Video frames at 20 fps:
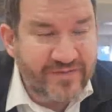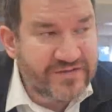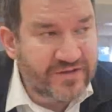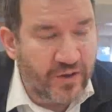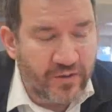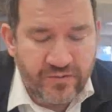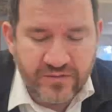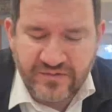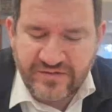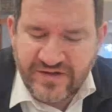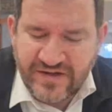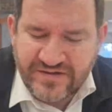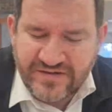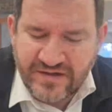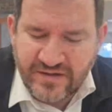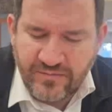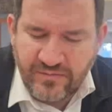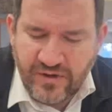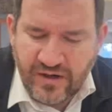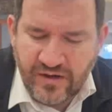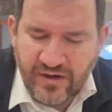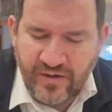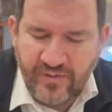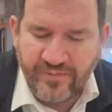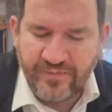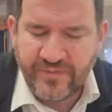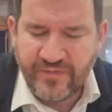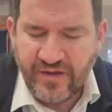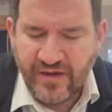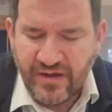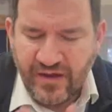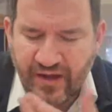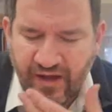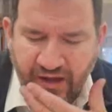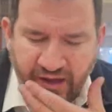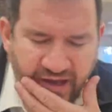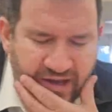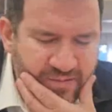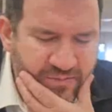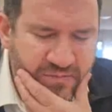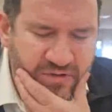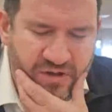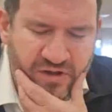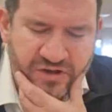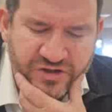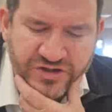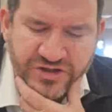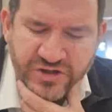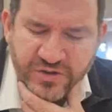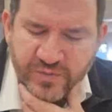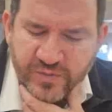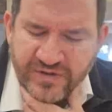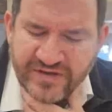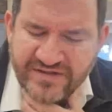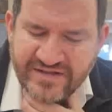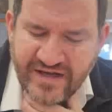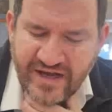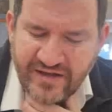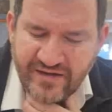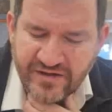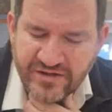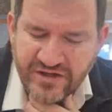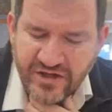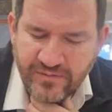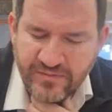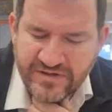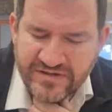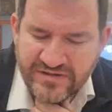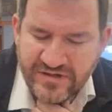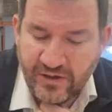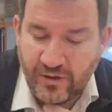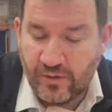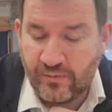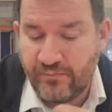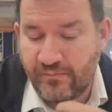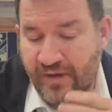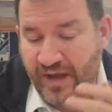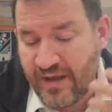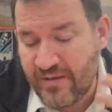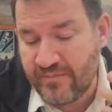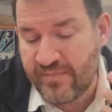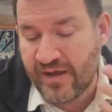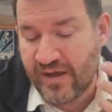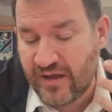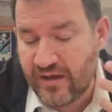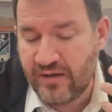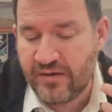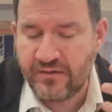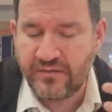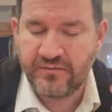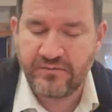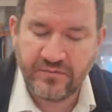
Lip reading: So it says the Gemara, Amor, should we say the Shama Sleh, or maybe